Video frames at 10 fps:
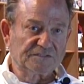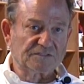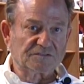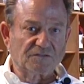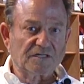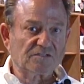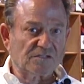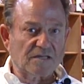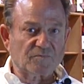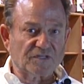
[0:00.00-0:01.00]
So it's a great
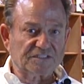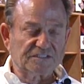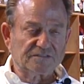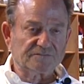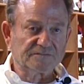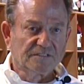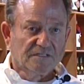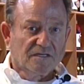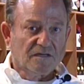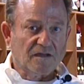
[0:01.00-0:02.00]
collaboration of
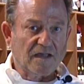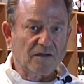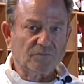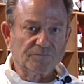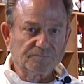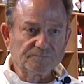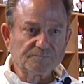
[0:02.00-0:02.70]
how